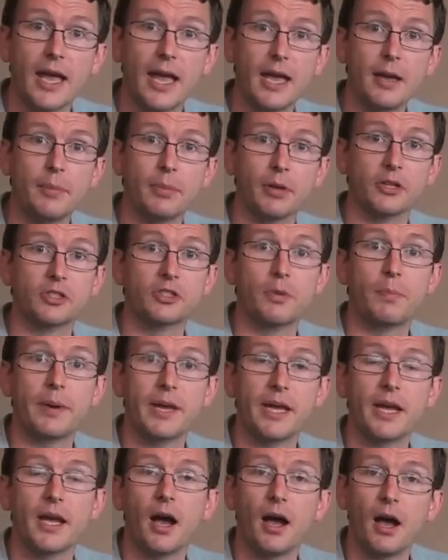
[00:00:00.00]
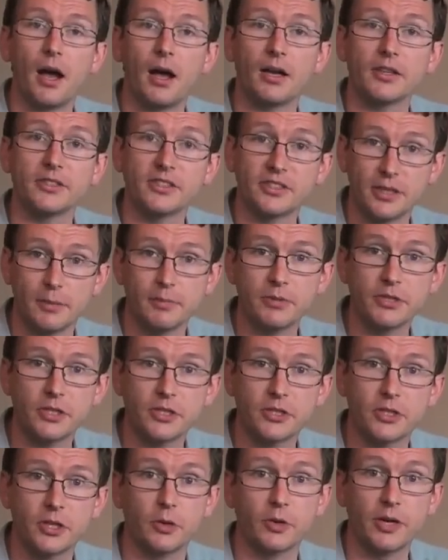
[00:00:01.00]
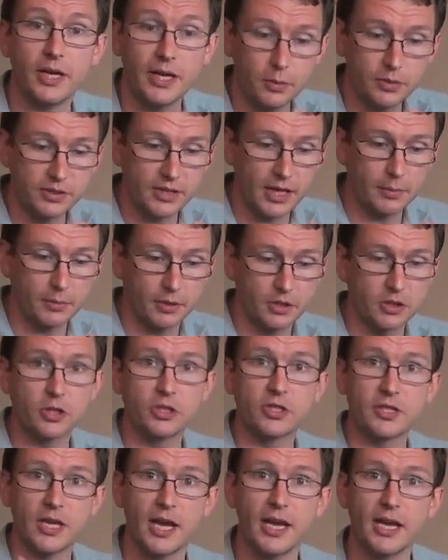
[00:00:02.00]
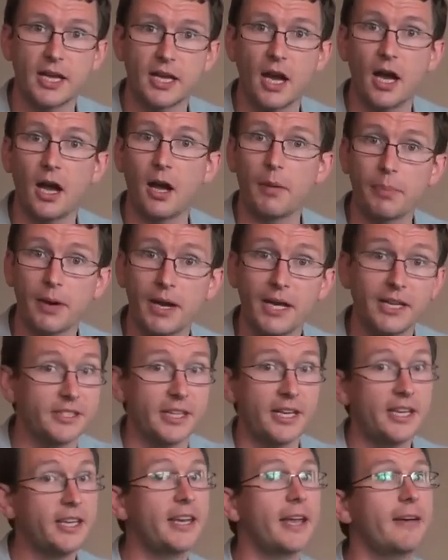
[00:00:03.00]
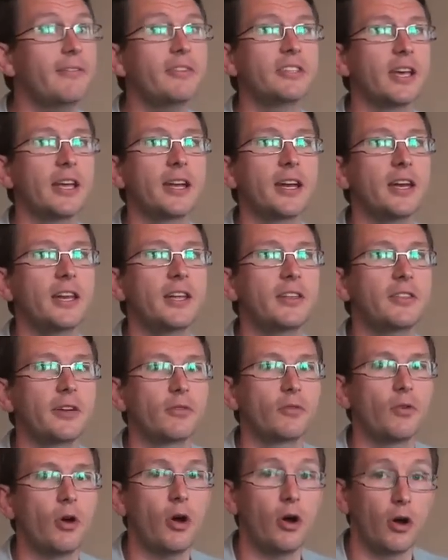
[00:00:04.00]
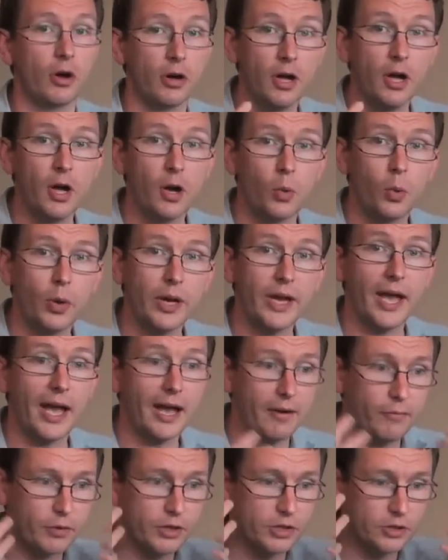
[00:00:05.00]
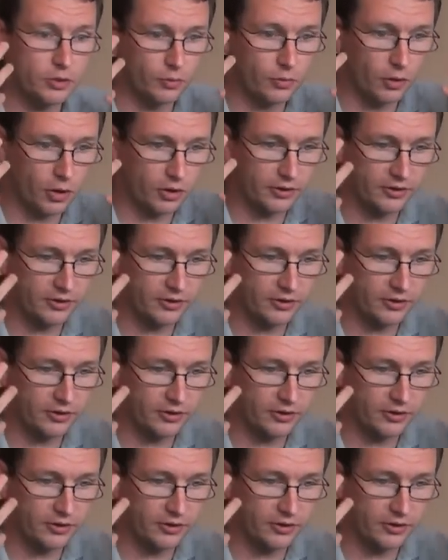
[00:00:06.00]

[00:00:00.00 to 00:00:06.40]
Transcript: able to be our substitute. He was able to take our place. He'd never done anything wrong. We have. We do wrong